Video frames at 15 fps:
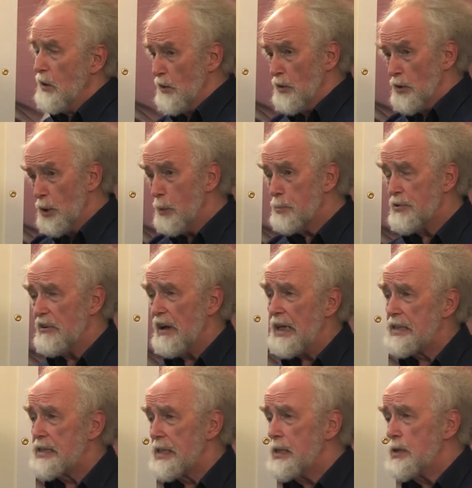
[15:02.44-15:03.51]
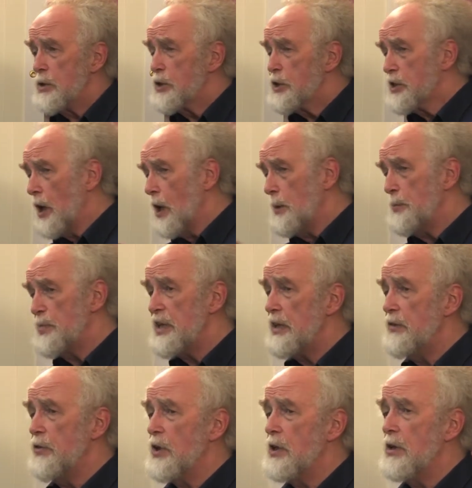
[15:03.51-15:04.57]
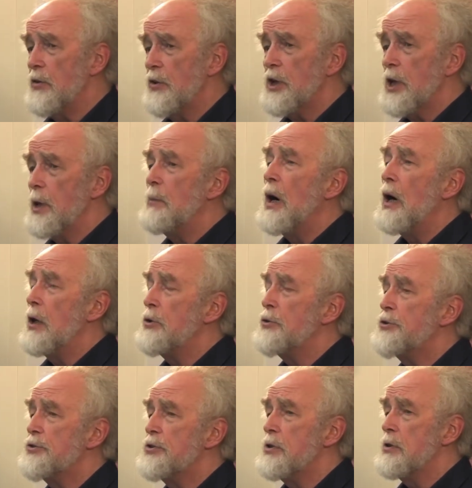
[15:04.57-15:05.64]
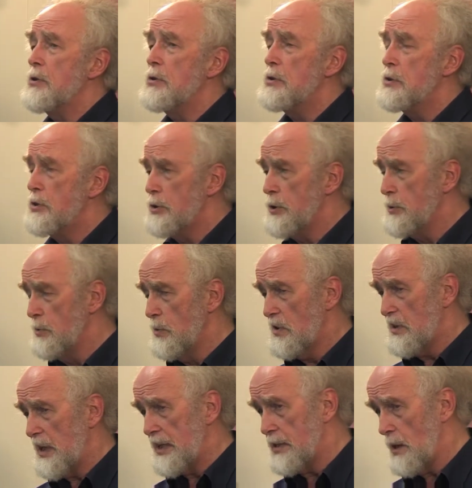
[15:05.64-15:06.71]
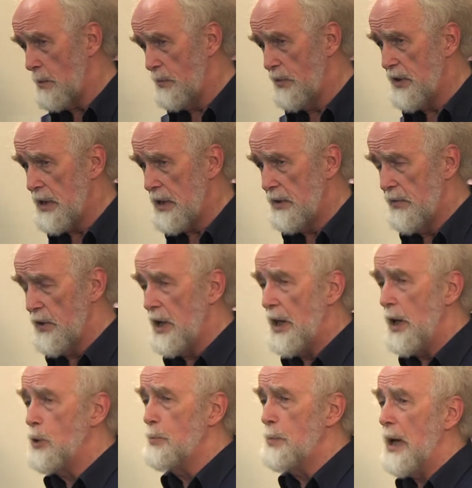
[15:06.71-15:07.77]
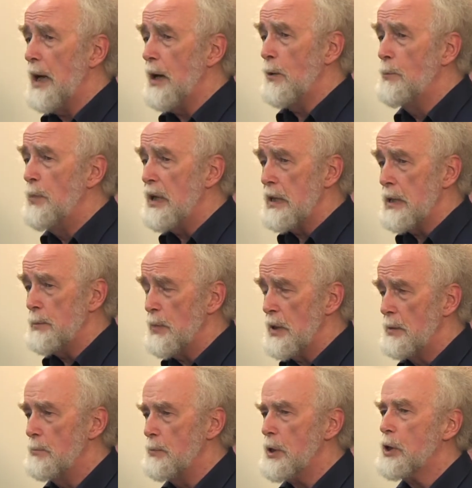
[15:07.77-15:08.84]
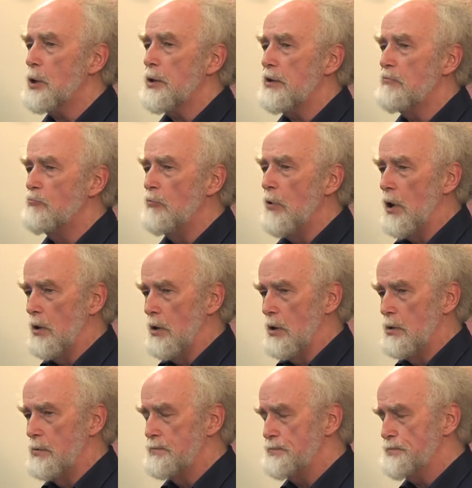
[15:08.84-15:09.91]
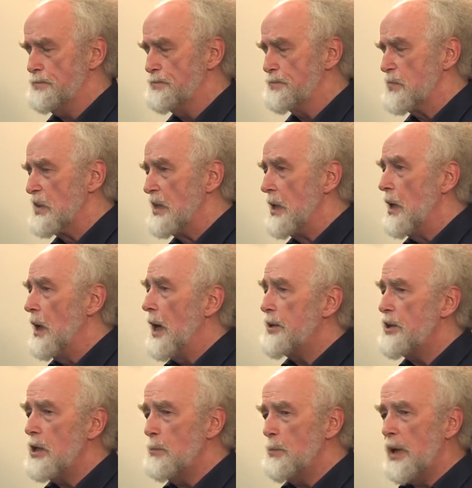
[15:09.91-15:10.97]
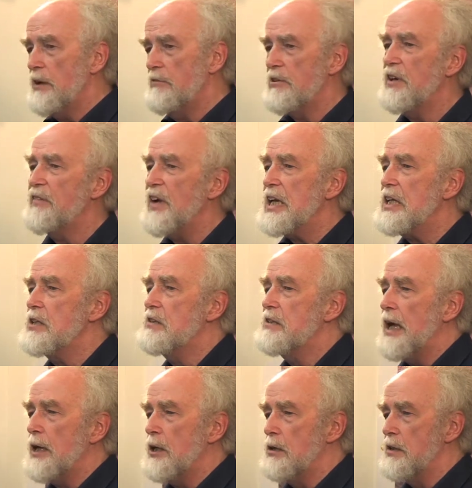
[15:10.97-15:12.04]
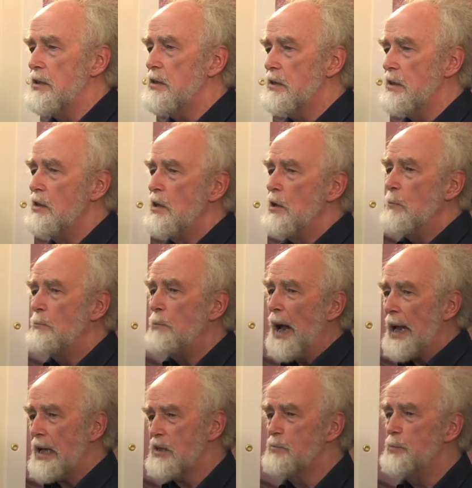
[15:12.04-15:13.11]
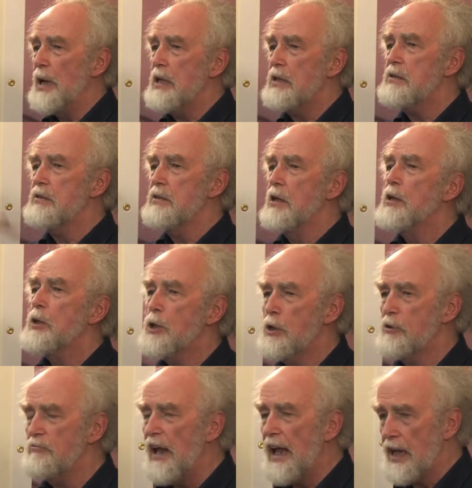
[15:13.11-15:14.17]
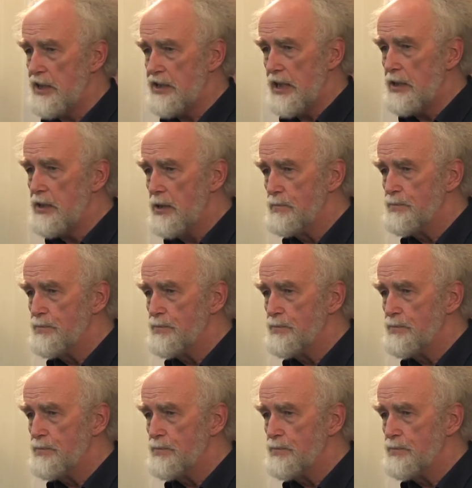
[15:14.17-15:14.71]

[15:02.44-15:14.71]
The operator typed in the command to set up the low power beam, but got it wrong. And in a period of 8 seconds, backspaced, corrected,